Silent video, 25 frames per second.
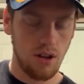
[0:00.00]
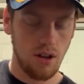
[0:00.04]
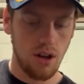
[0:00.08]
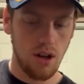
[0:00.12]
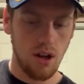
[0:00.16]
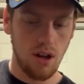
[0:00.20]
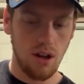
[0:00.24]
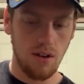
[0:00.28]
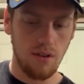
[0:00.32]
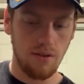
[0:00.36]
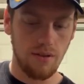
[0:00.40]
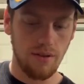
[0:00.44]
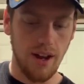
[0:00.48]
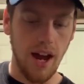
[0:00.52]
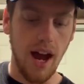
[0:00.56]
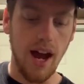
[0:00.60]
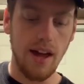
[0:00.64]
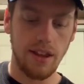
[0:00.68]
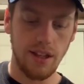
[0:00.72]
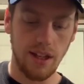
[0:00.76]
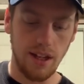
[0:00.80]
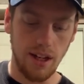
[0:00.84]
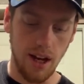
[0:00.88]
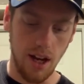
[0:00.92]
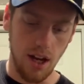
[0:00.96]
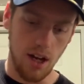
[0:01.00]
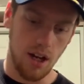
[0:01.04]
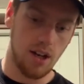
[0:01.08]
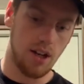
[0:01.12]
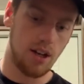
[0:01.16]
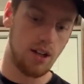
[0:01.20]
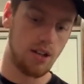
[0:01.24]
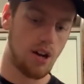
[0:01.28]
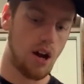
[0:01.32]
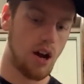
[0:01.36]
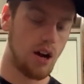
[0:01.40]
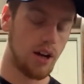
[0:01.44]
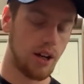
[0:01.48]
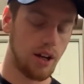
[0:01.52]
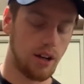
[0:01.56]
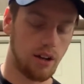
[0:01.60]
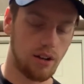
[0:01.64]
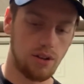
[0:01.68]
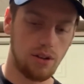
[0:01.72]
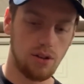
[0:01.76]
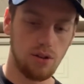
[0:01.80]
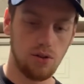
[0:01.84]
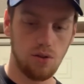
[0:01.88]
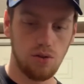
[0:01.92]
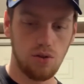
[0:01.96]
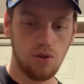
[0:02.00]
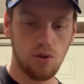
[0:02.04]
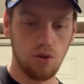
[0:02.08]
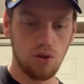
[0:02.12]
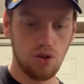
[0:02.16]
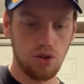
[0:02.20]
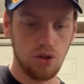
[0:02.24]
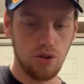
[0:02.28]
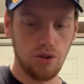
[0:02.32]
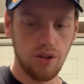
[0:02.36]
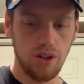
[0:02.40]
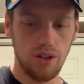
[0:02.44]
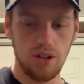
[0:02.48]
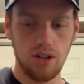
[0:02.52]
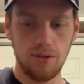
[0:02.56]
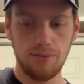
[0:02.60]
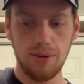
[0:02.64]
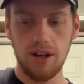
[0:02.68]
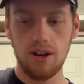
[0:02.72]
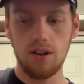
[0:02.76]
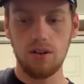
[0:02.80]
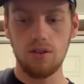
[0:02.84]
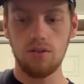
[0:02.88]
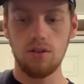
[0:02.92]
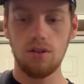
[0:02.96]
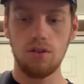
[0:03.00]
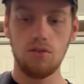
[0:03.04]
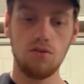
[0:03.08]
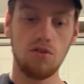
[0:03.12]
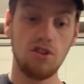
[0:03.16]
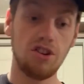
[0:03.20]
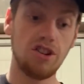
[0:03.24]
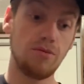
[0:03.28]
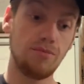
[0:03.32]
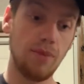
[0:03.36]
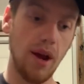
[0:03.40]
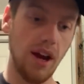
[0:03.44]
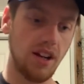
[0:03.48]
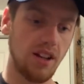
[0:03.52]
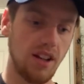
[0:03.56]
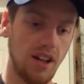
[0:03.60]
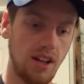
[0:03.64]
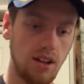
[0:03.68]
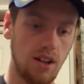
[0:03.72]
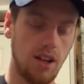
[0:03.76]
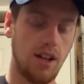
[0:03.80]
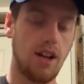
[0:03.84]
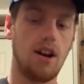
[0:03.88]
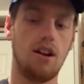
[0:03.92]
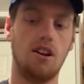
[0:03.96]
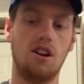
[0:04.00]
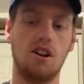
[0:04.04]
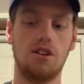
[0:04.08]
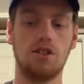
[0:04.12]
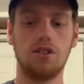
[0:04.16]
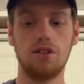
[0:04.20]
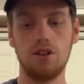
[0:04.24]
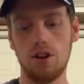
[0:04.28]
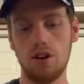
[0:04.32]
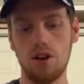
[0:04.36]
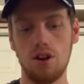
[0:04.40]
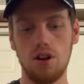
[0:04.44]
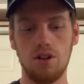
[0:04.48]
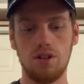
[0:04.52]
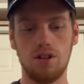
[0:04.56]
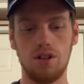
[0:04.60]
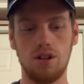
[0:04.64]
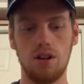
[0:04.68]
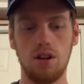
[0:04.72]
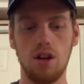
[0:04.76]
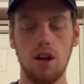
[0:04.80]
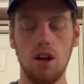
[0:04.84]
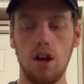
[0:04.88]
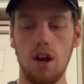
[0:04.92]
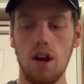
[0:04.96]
of Kathleen Kennedy talking to George Lucas about respecting the characters and